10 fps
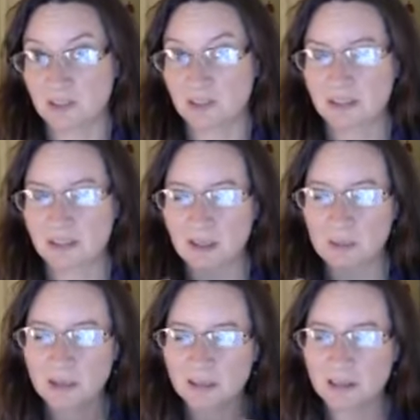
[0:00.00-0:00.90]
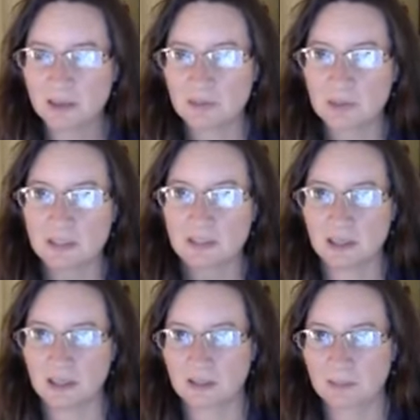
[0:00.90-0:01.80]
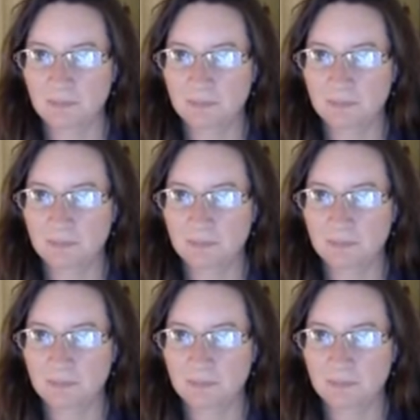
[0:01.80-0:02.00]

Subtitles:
Just think about that for a second.